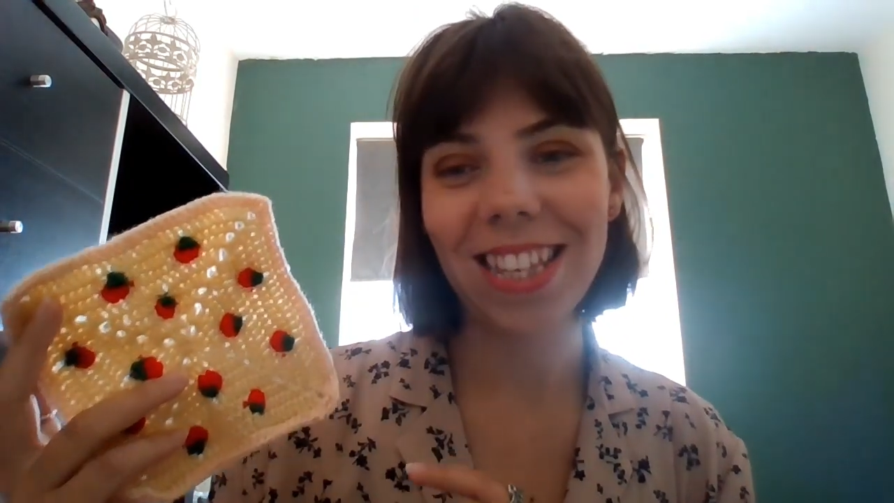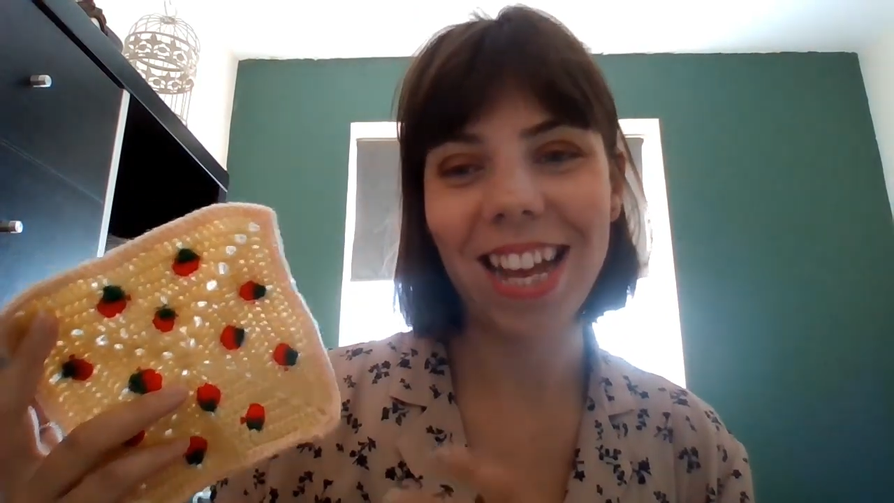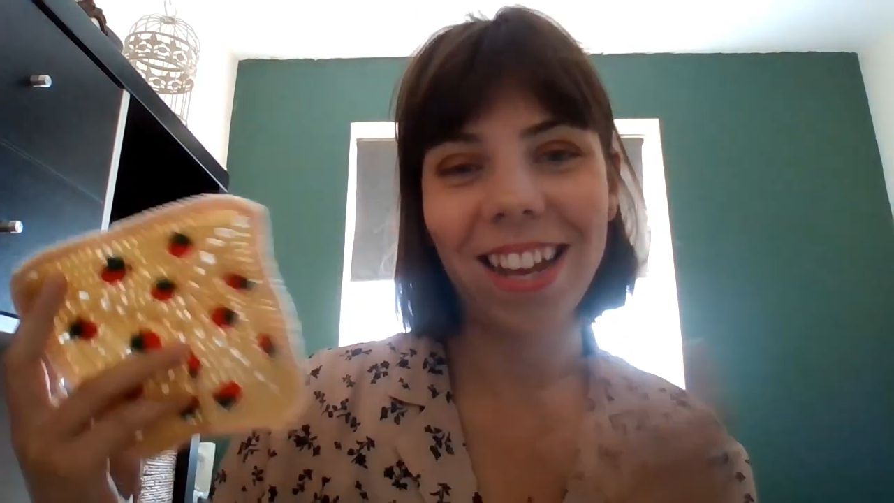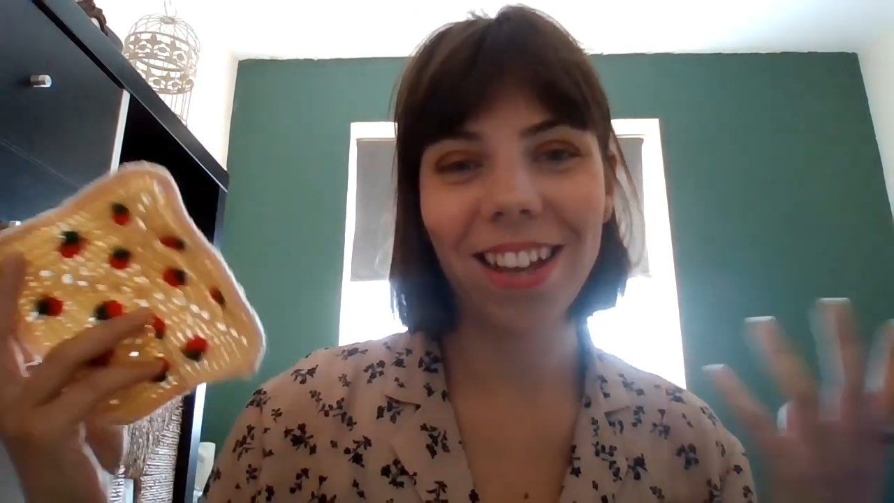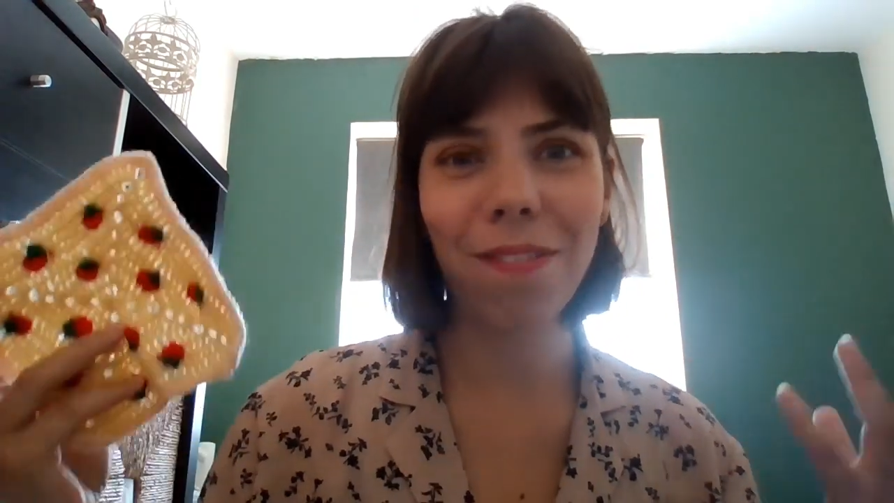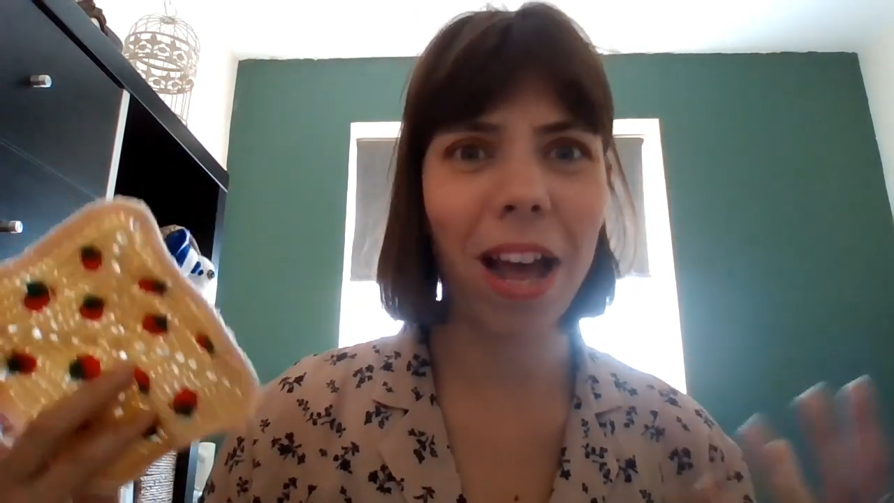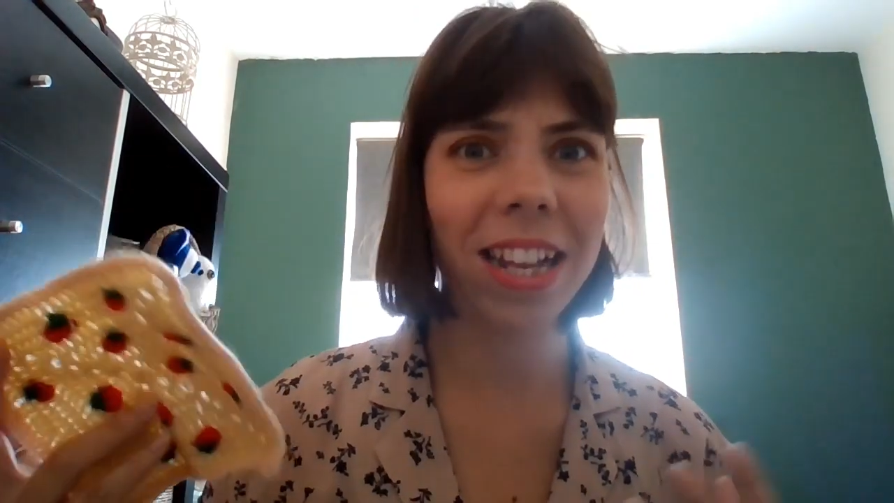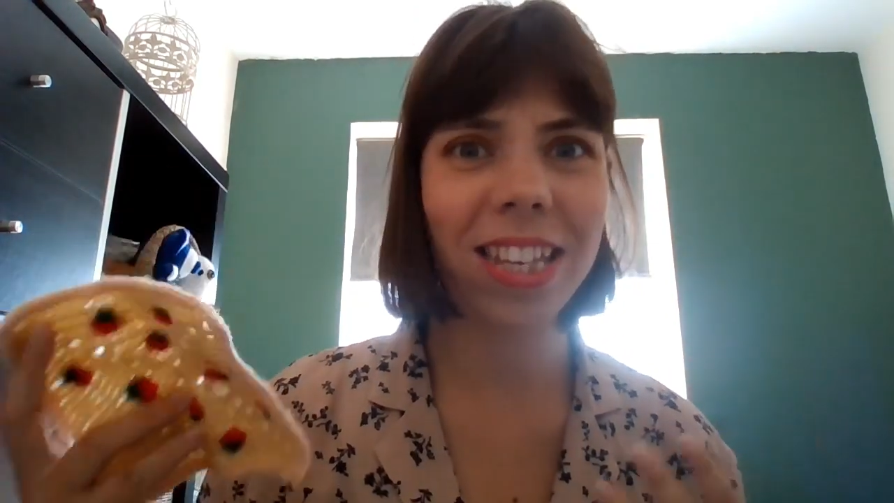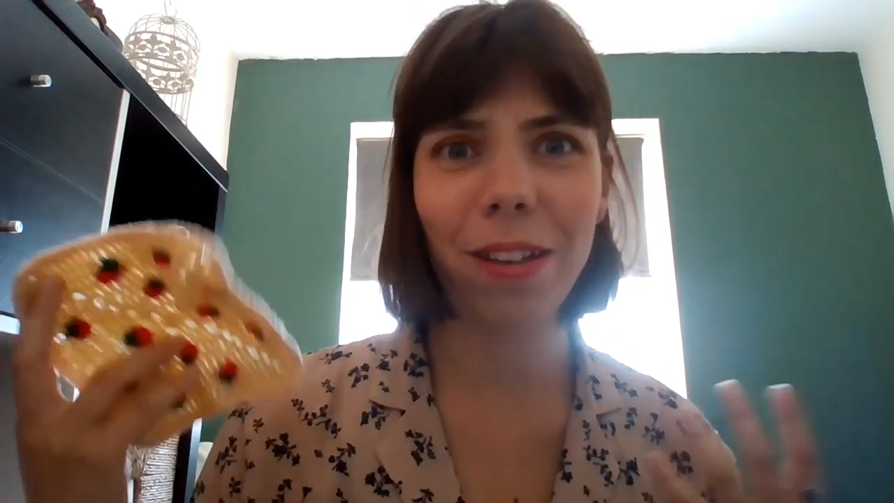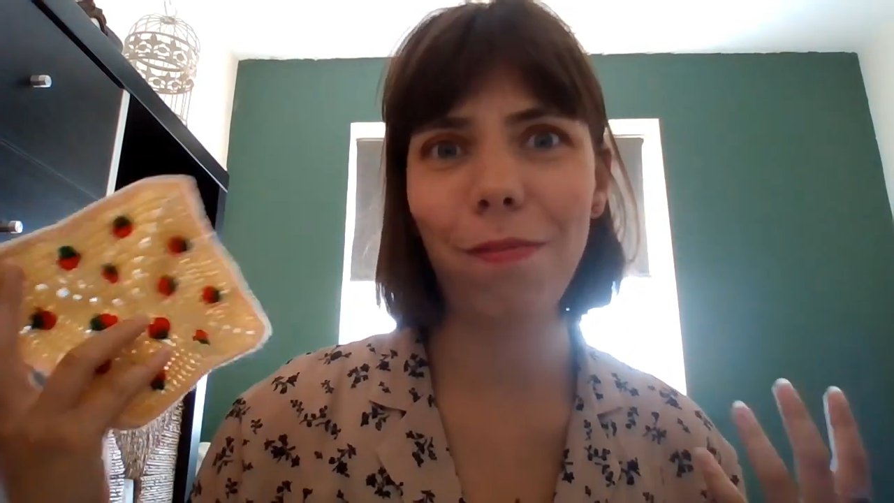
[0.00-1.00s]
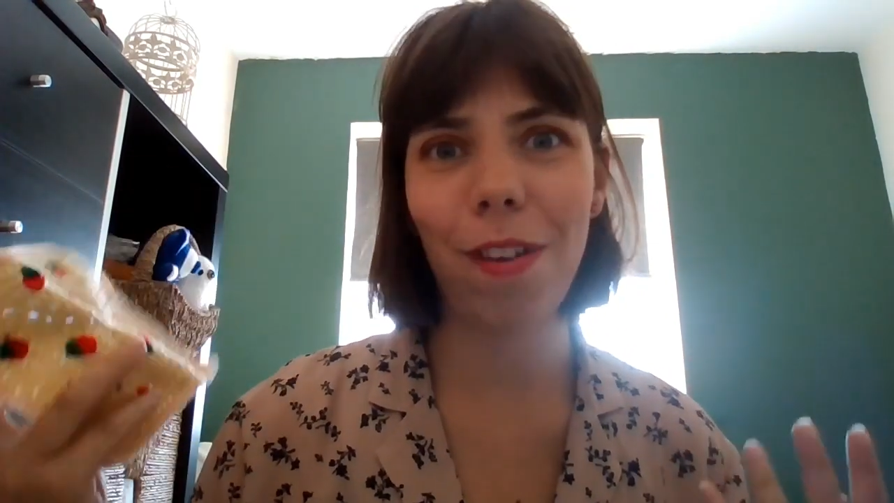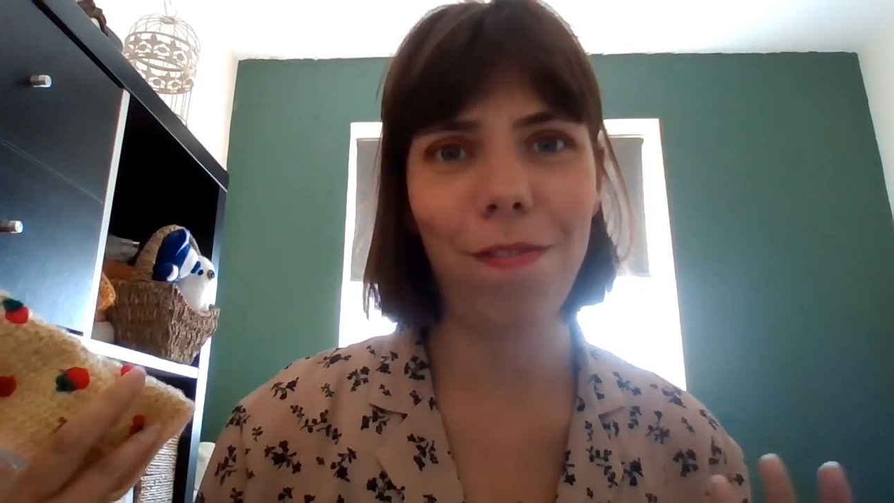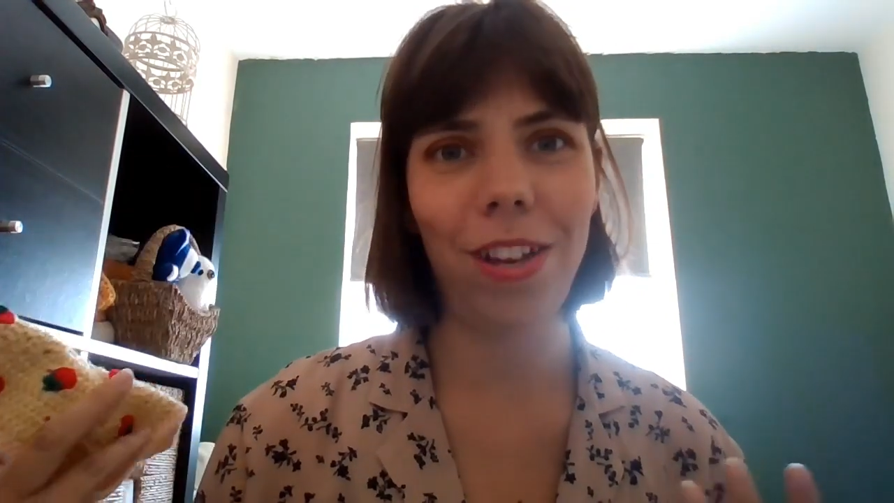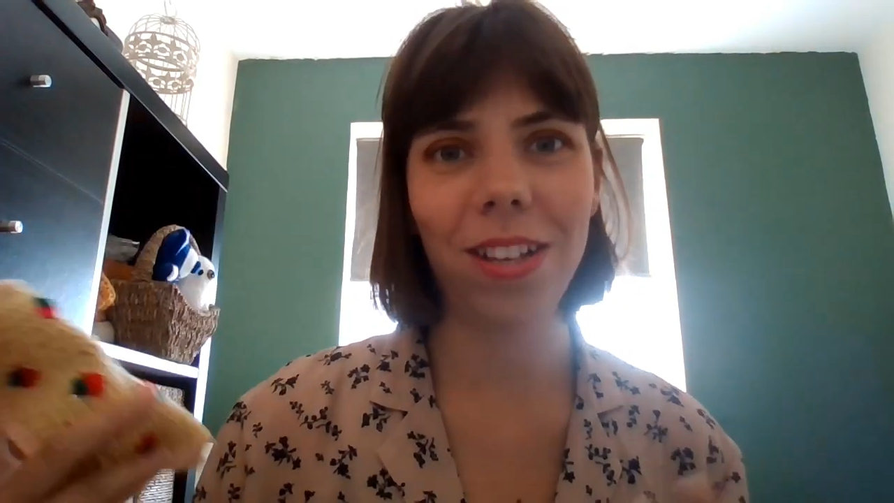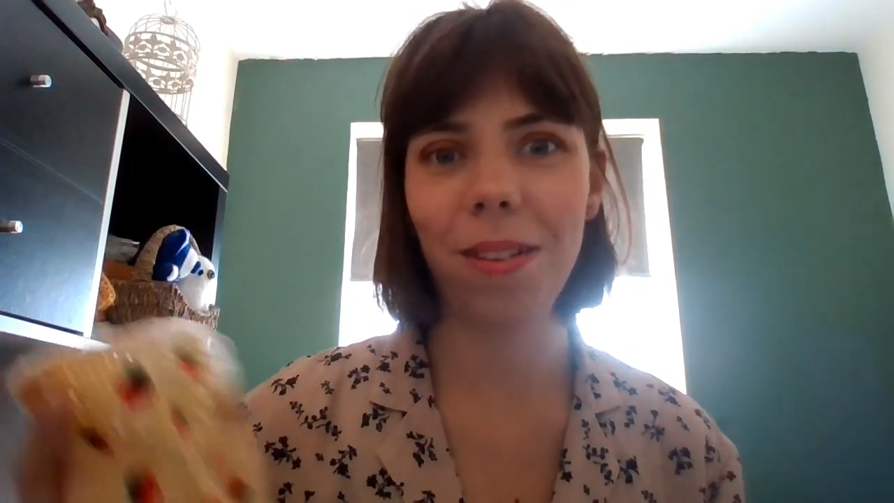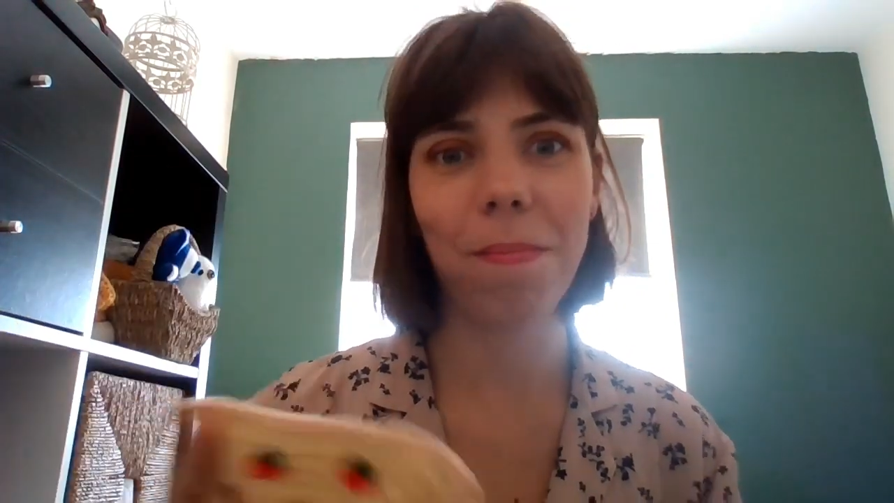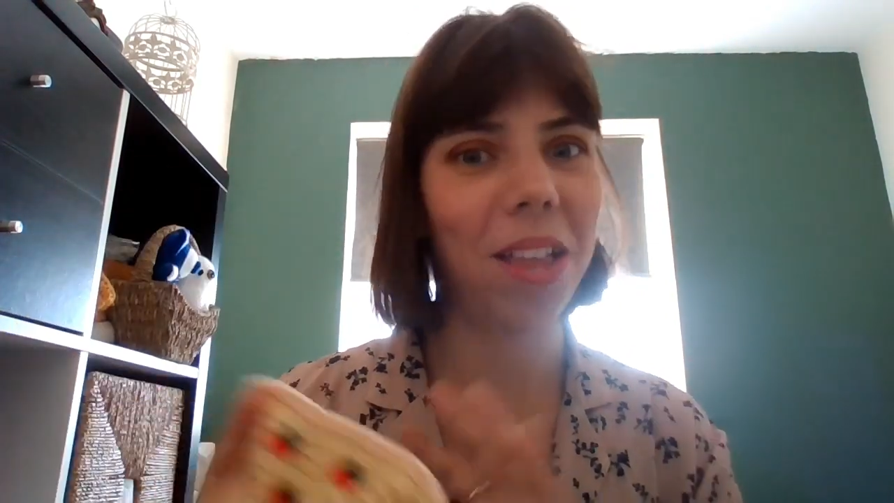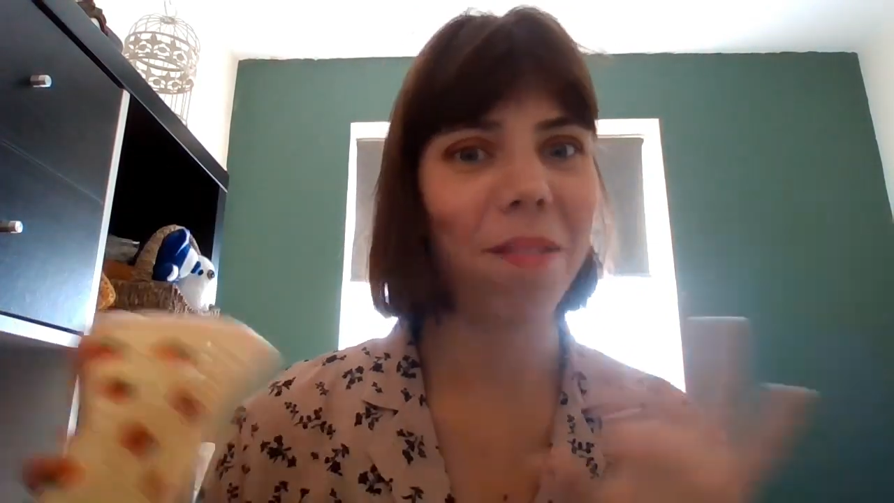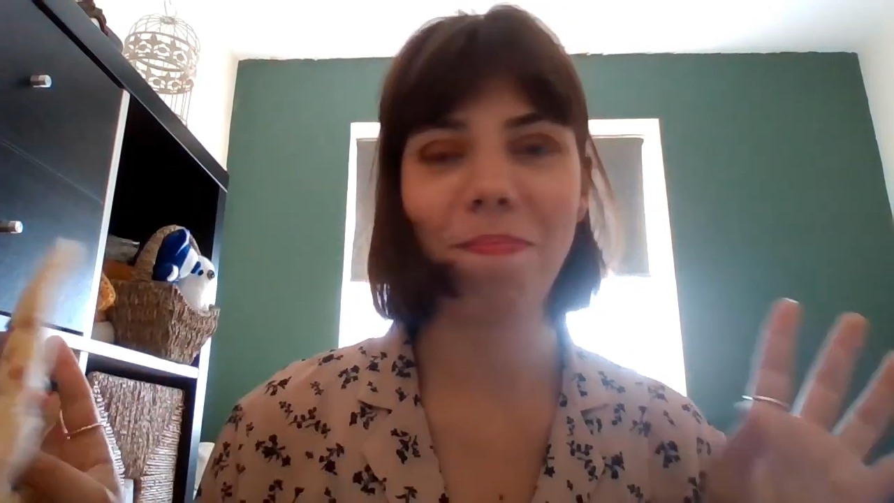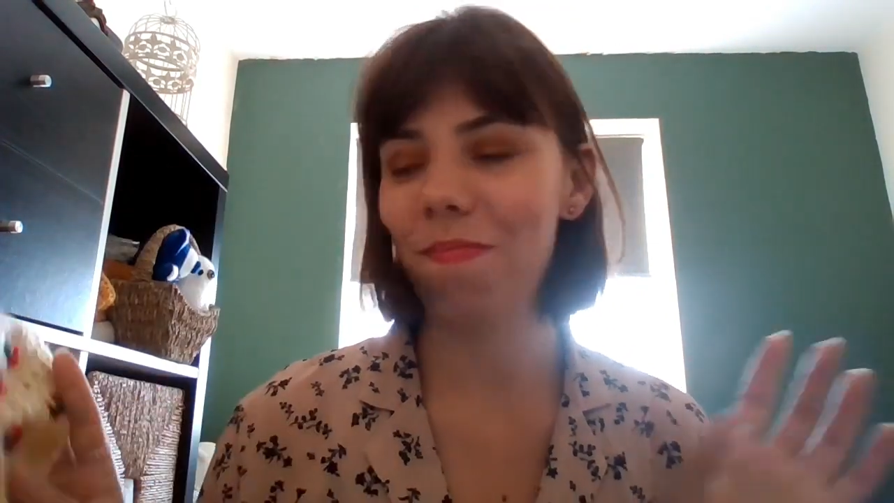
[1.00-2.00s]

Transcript: So if I had to do 50 or something,